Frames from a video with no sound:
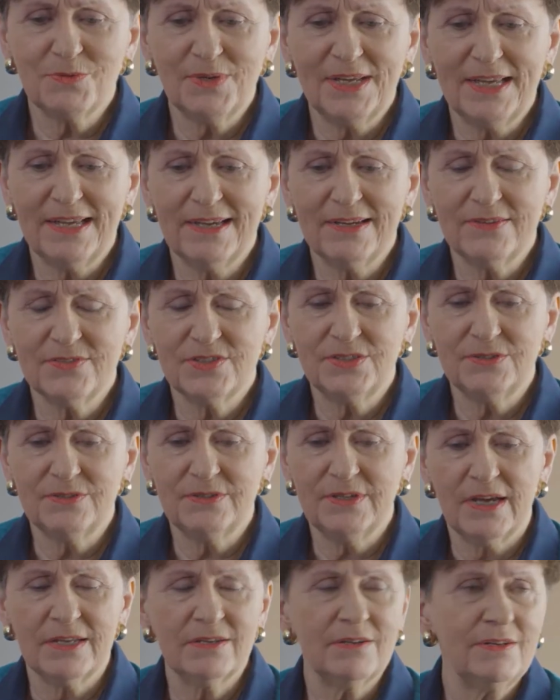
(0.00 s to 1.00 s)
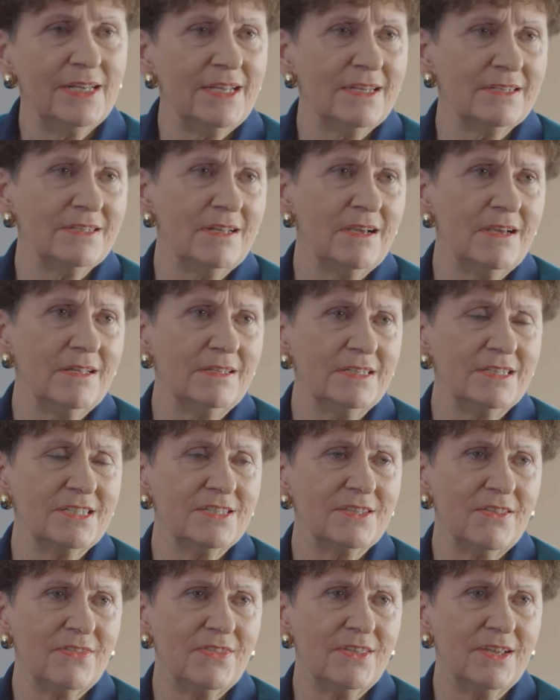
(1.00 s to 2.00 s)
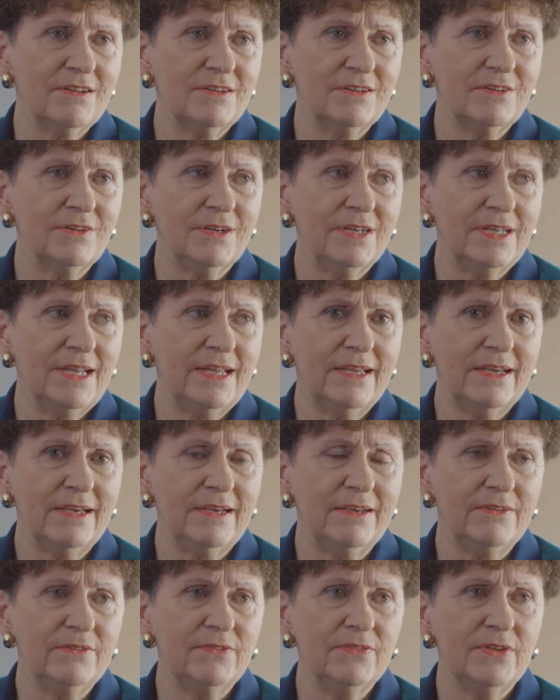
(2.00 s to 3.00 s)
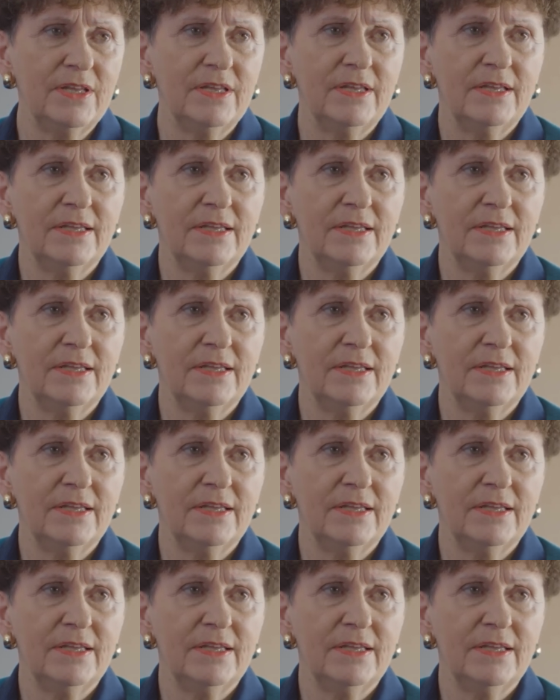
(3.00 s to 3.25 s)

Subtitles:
we have to not only acknowledge that they're going to have